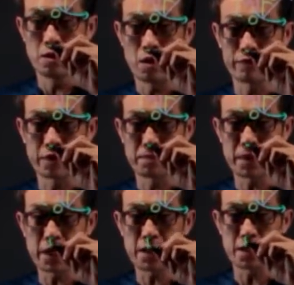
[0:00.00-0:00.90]
of the
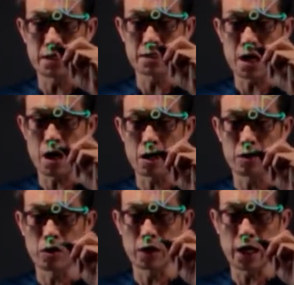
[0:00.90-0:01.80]
plane is r
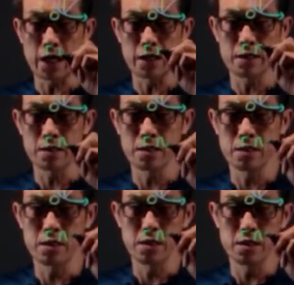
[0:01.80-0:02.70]
dot n
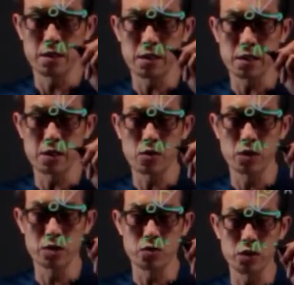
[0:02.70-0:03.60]

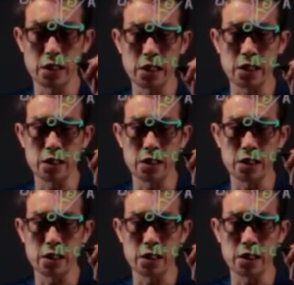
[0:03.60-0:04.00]
equals to d.